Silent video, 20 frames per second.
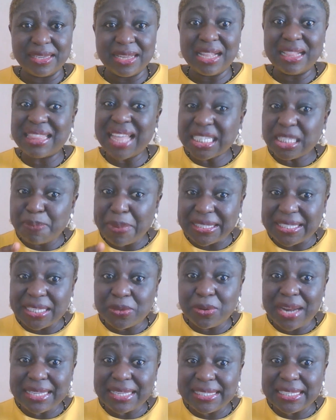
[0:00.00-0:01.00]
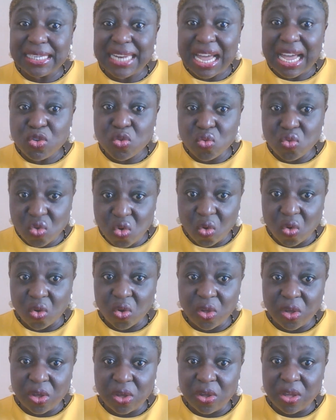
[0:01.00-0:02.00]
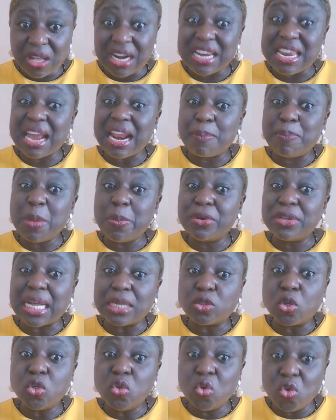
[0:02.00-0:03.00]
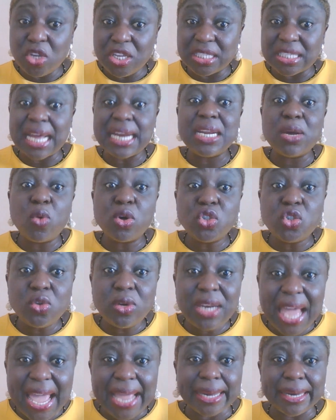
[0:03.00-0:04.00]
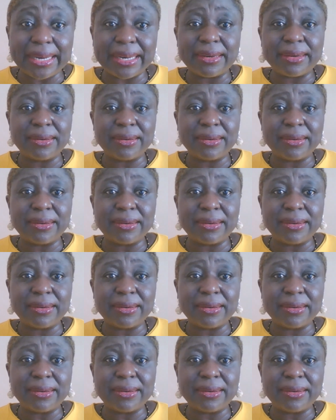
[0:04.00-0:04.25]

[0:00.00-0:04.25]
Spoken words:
That particular thing that you know, there are people that don't know it and they want to learn.